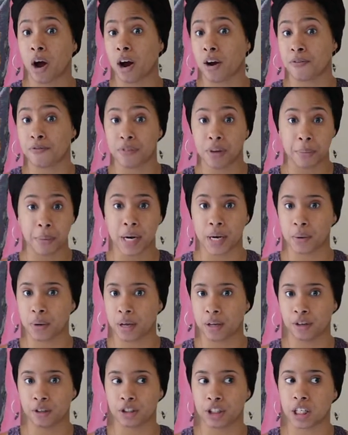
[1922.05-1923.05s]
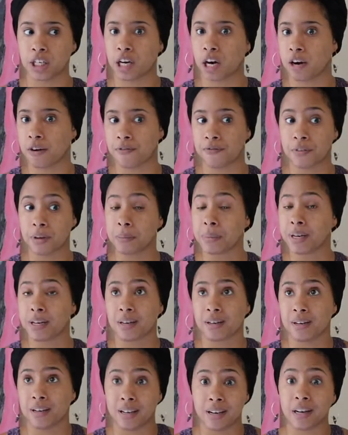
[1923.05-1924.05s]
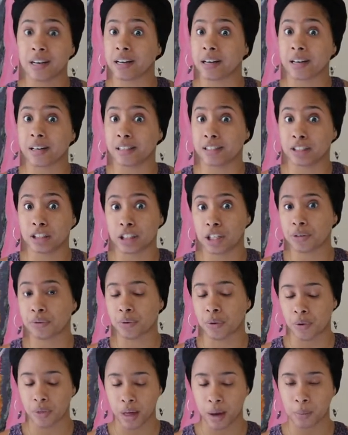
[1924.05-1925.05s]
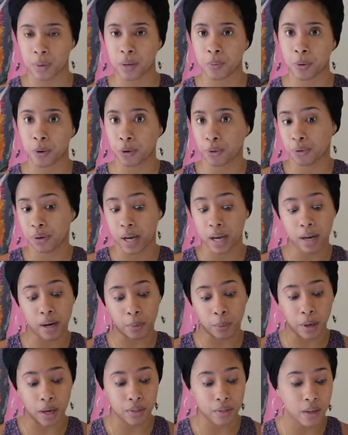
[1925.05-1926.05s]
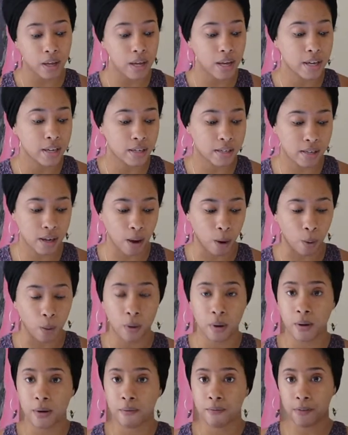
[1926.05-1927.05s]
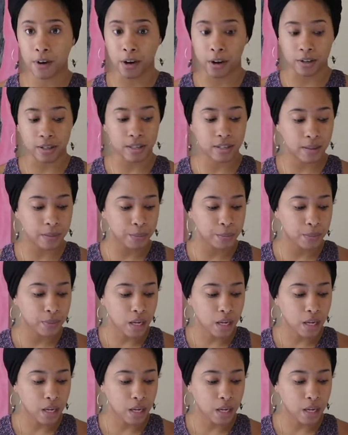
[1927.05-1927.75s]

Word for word: our feminine energy and our femininity in general that we were created with. So first,